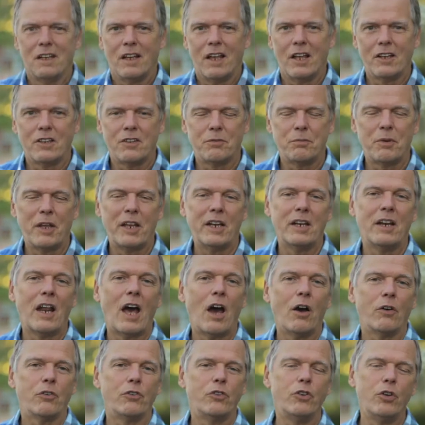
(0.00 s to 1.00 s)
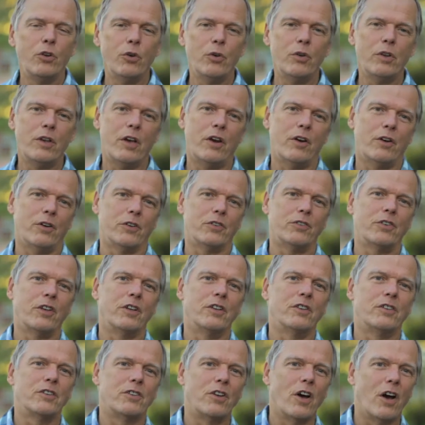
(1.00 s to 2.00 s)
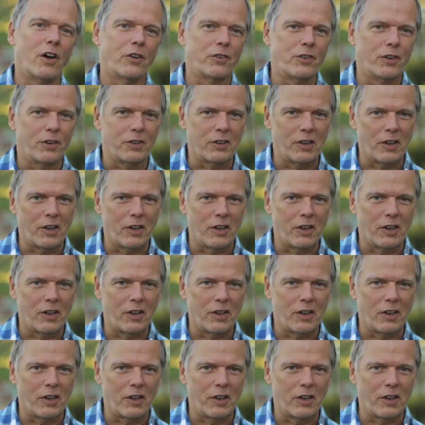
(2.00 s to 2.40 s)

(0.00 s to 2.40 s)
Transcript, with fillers: It's been now two years since Dr.